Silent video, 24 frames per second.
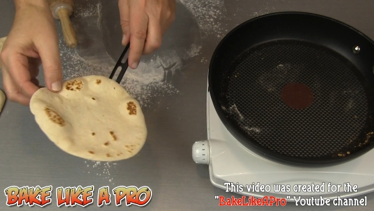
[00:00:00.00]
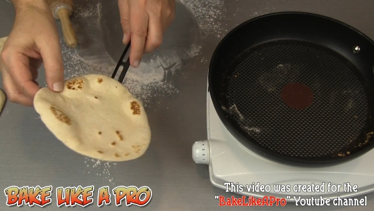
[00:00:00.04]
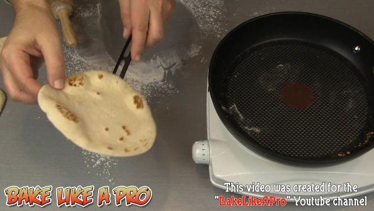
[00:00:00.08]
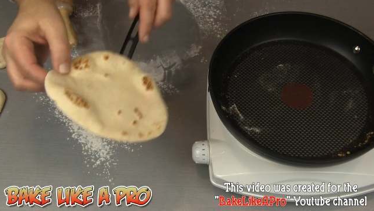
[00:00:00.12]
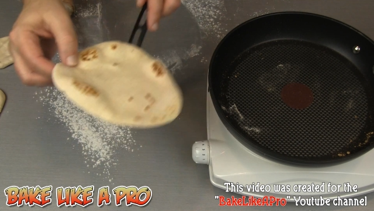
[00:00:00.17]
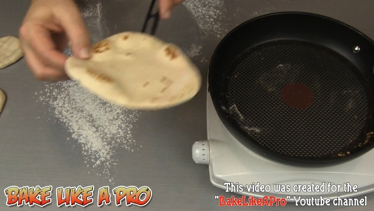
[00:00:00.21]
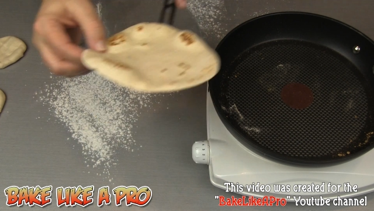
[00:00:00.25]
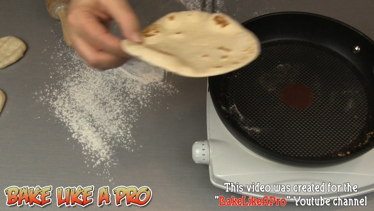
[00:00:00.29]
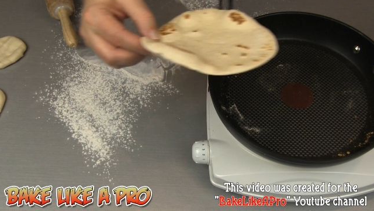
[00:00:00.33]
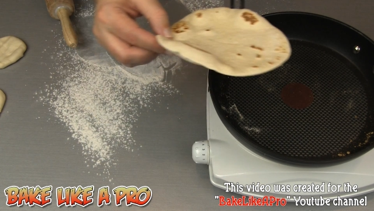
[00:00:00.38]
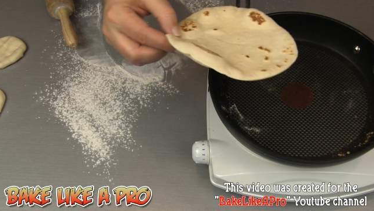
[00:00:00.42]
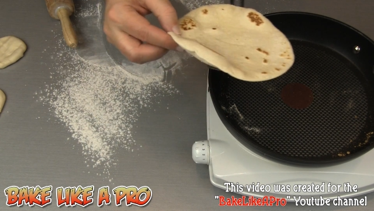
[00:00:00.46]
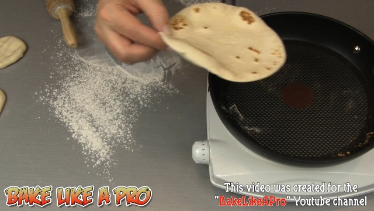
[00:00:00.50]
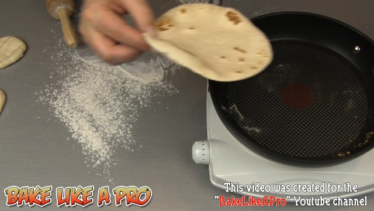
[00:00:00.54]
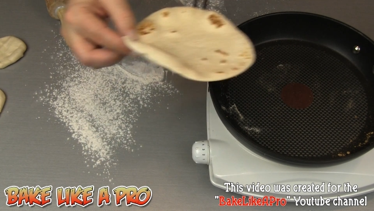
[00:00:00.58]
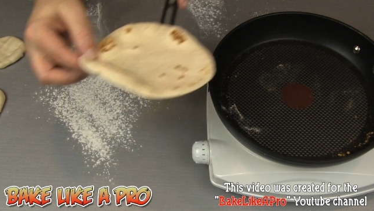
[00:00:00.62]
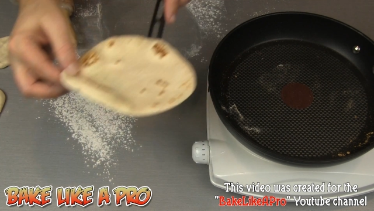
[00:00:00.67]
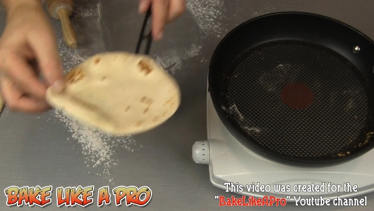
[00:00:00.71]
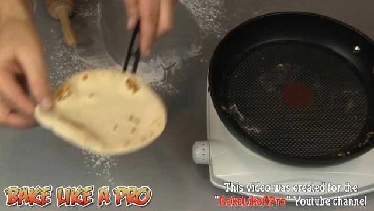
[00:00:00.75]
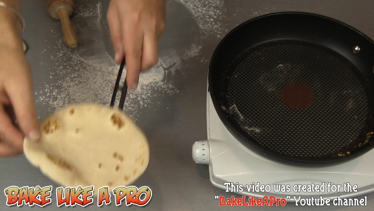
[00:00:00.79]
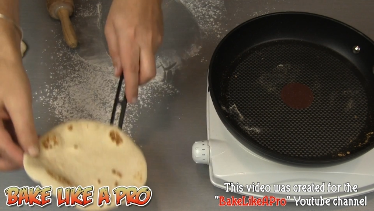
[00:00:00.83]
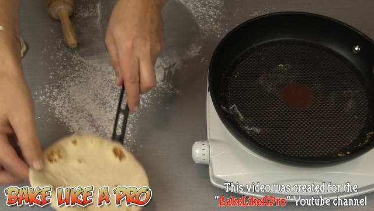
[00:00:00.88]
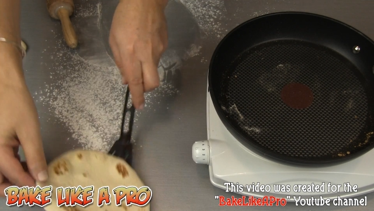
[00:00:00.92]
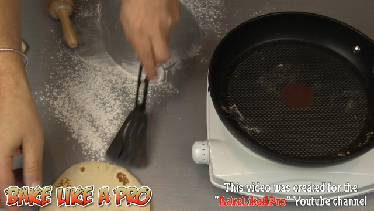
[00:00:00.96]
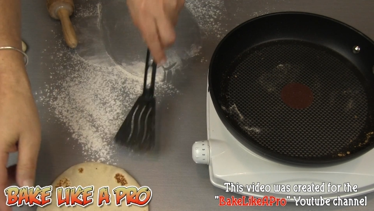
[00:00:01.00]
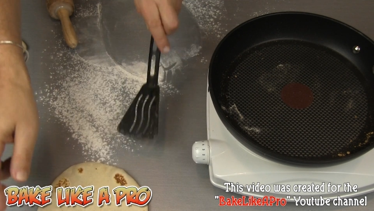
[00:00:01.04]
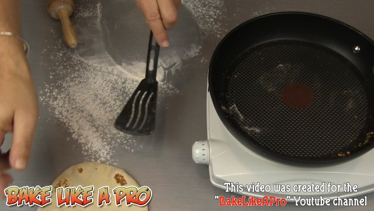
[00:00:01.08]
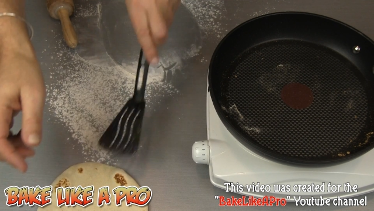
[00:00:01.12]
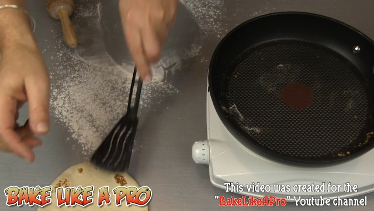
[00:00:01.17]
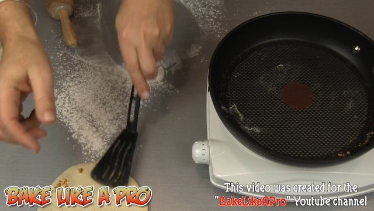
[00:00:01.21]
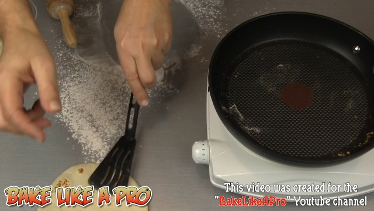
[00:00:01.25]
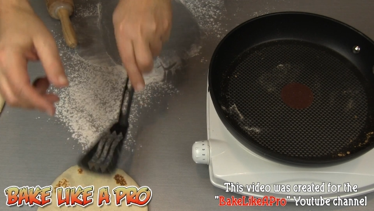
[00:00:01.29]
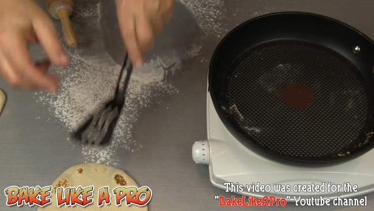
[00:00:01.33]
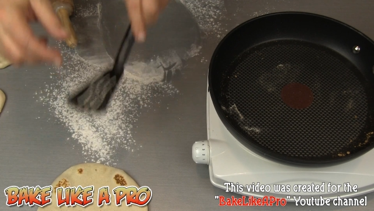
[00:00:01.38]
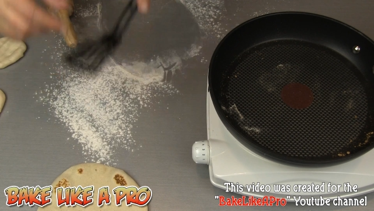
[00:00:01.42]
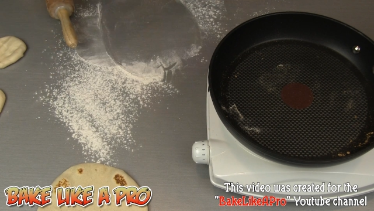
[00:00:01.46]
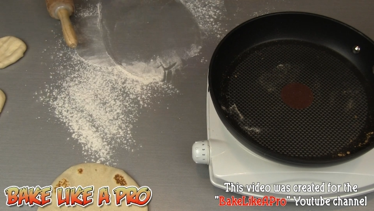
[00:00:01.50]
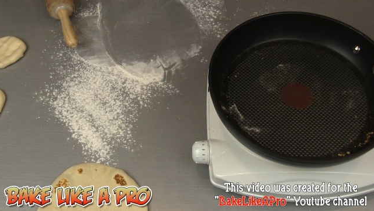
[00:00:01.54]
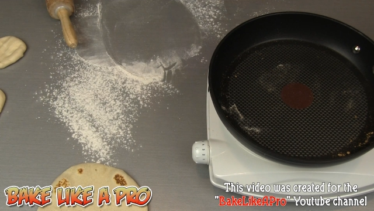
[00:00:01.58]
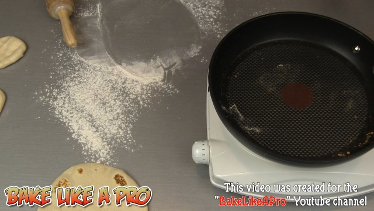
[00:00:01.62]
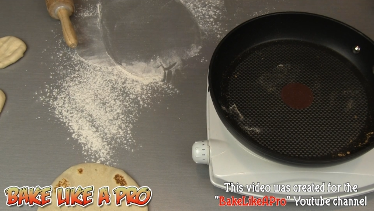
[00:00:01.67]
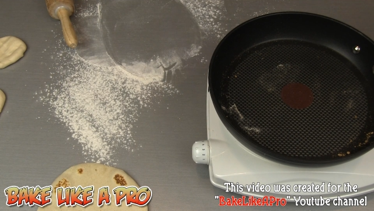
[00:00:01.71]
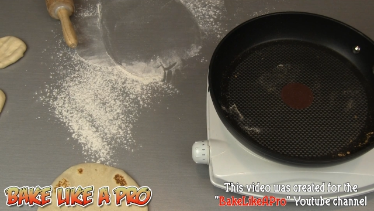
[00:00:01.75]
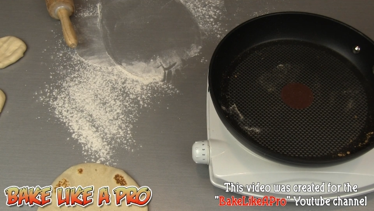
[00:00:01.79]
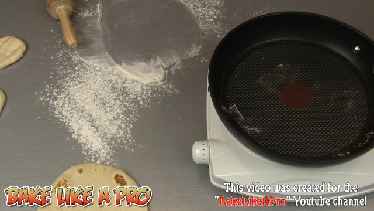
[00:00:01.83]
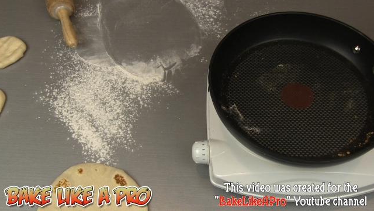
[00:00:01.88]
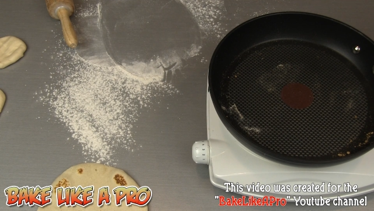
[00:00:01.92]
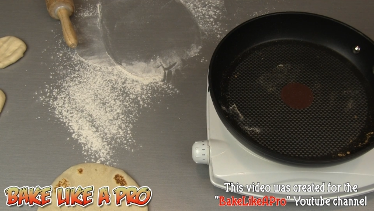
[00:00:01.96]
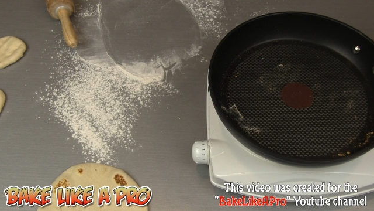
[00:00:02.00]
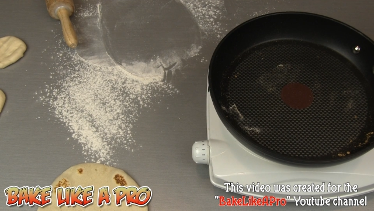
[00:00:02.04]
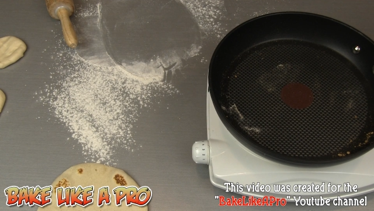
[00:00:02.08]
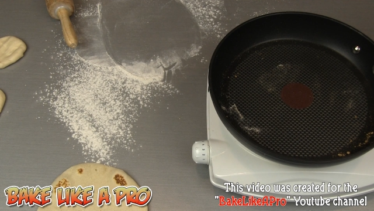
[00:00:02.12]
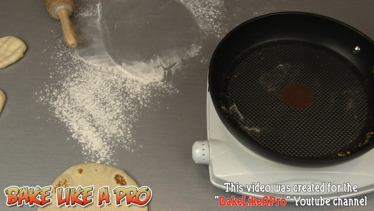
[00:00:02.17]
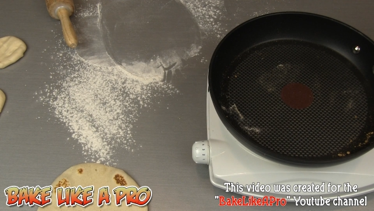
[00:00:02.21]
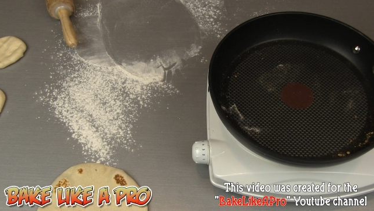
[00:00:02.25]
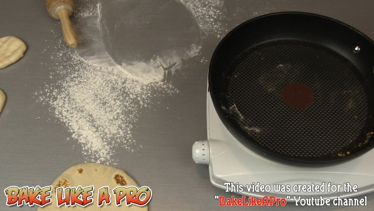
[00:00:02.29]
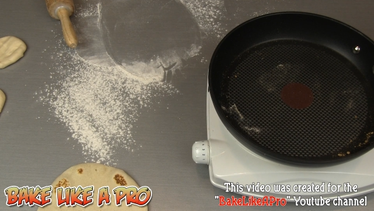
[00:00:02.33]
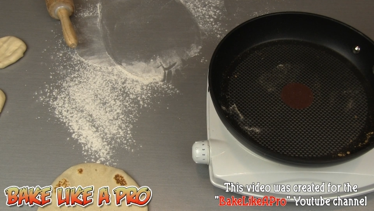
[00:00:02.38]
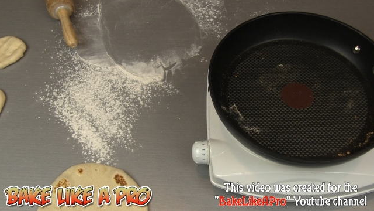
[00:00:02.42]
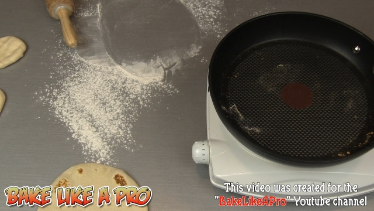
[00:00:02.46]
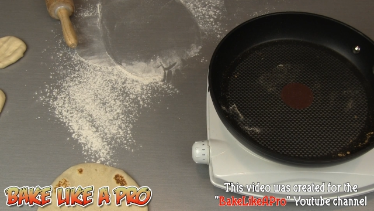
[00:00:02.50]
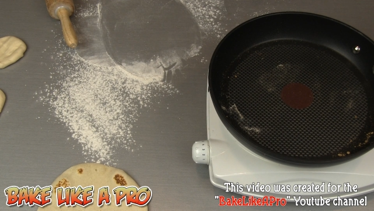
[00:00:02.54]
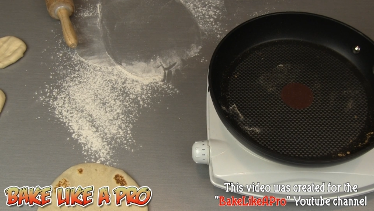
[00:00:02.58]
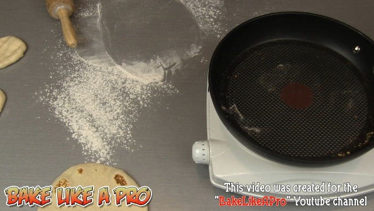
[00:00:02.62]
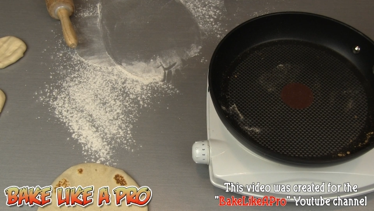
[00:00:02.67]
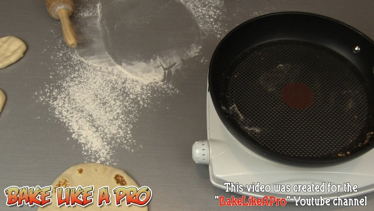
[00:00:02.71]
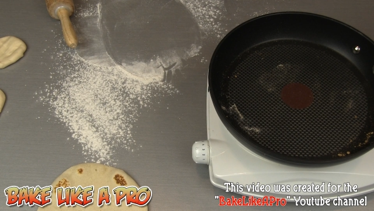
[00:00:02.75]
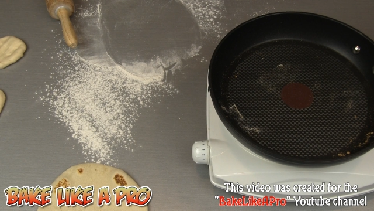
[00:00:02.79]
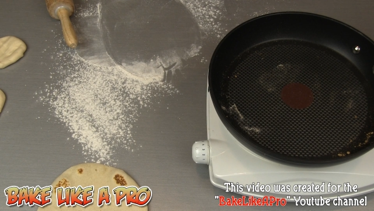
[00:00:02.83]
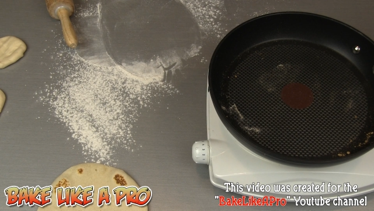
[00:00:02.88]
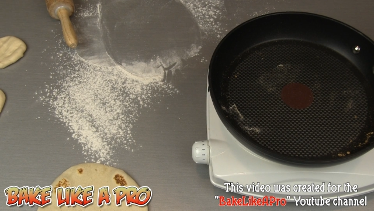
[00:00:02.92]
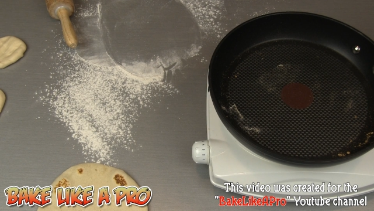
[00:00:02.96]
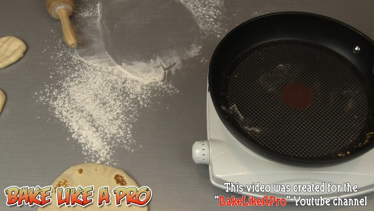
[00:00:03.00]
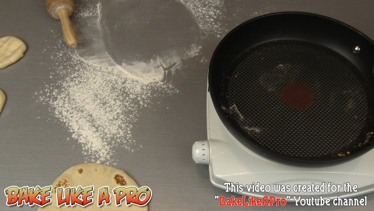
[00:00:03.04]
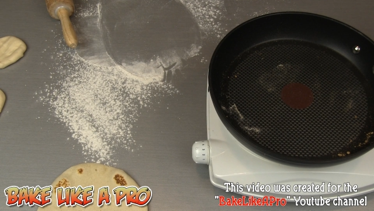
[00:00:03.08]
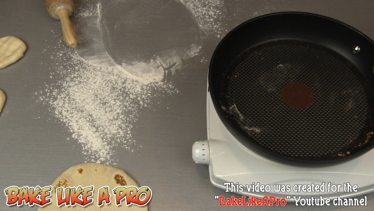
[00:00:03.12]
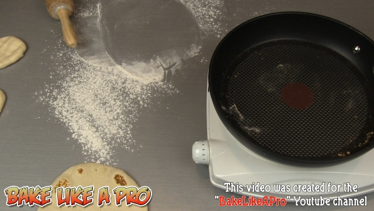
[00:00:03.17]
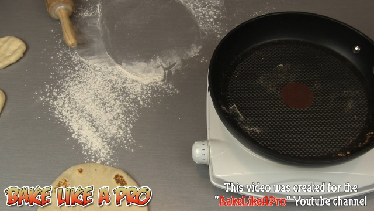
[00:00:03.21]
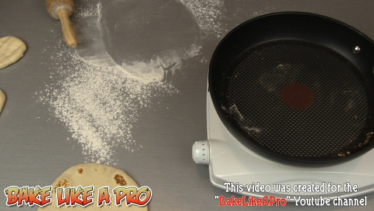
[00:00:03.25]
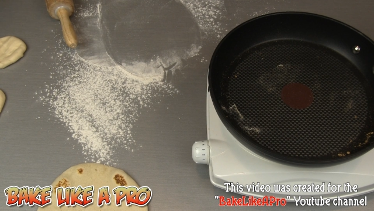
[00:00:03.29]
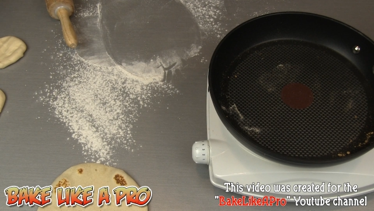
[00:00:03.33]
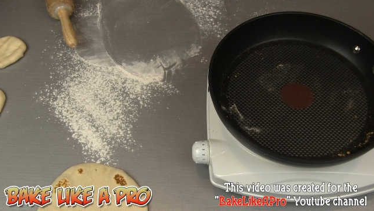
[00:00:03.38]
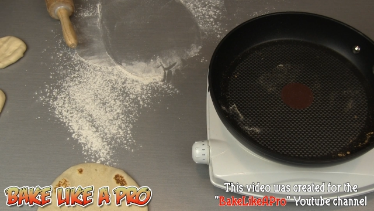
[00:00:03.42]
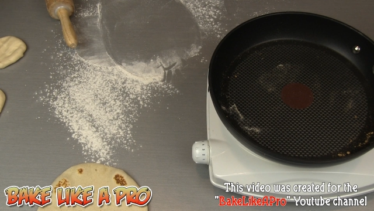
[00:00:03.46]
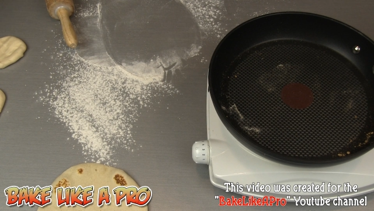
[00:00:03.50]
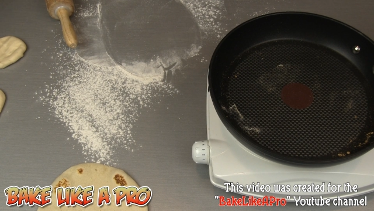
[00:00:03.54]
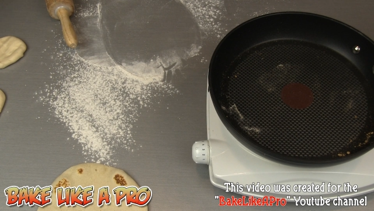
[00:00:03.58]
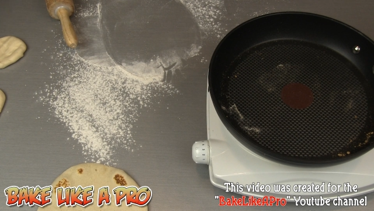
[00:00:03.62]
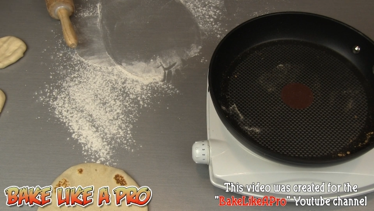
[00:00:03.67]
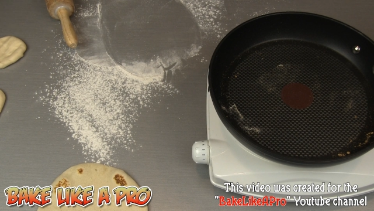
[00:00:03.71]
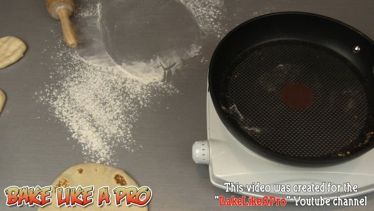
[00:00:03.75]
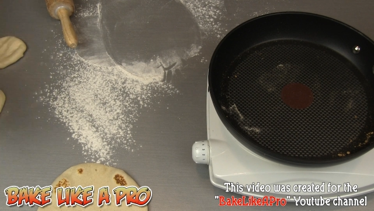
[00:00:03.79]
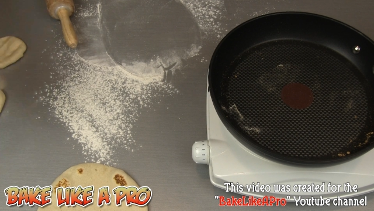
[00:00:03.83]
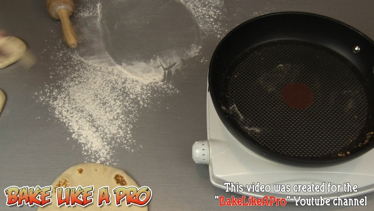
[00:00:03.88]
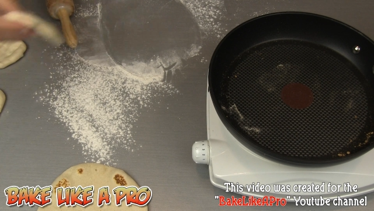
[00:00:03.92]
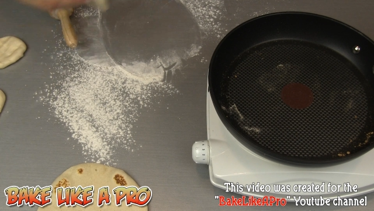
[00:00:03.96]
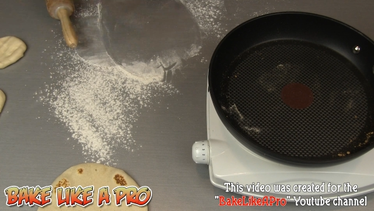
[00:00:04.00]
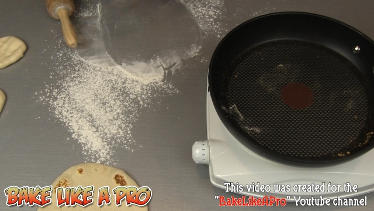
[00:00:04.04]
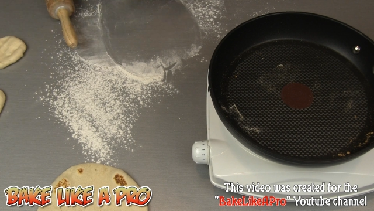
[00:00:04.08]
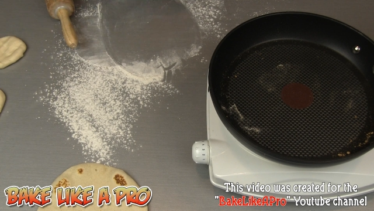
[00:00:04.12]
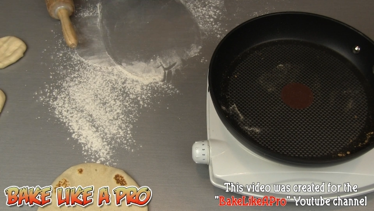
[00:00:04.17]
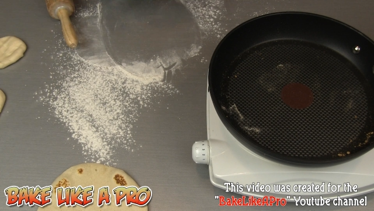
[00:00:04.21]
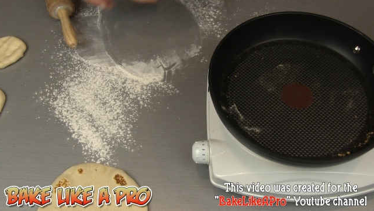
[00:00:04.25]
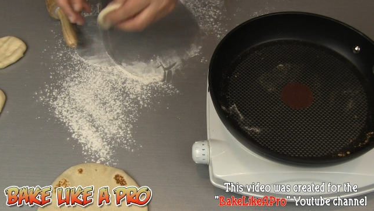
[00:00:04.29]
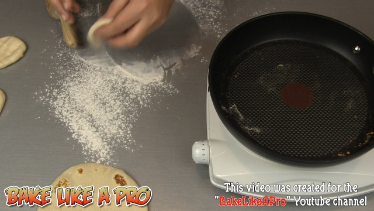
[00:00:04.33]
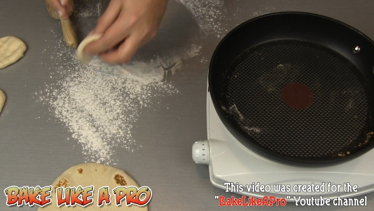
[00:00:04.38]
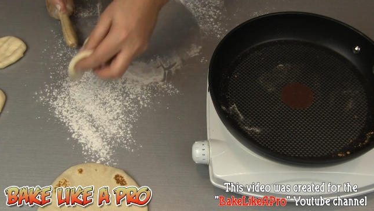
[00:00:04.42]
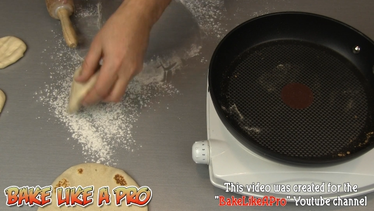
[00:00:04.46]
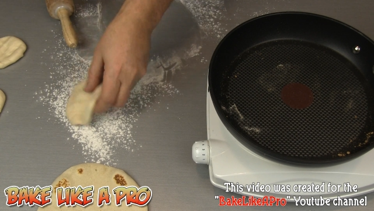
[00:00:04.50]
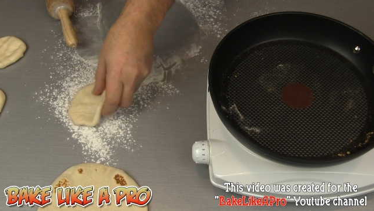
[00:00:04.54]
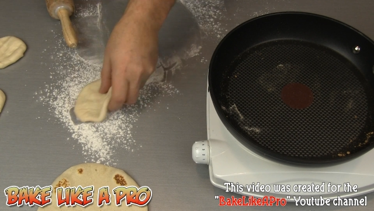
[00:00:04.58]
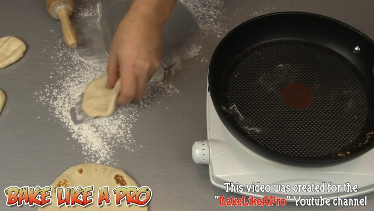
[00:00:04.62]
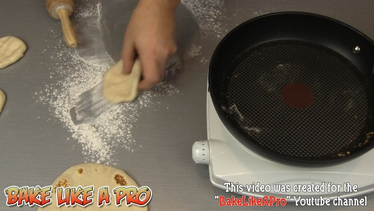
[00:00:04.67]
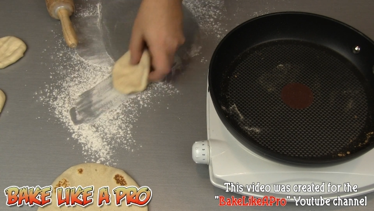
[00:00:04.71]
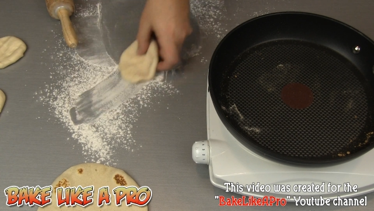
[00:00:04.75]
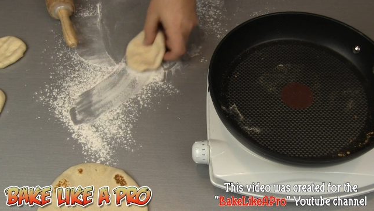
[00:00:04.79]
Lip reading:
Nobody's mouth can be seen.